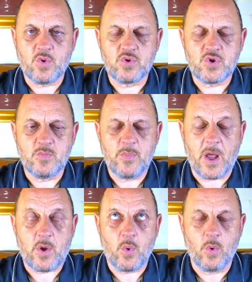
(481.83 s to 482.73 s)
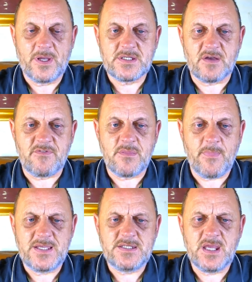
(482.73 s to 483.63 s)
the October 7th
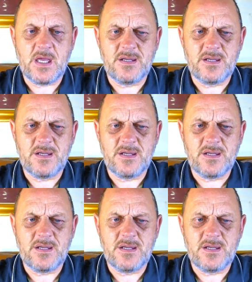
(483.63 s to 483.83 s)
massacre.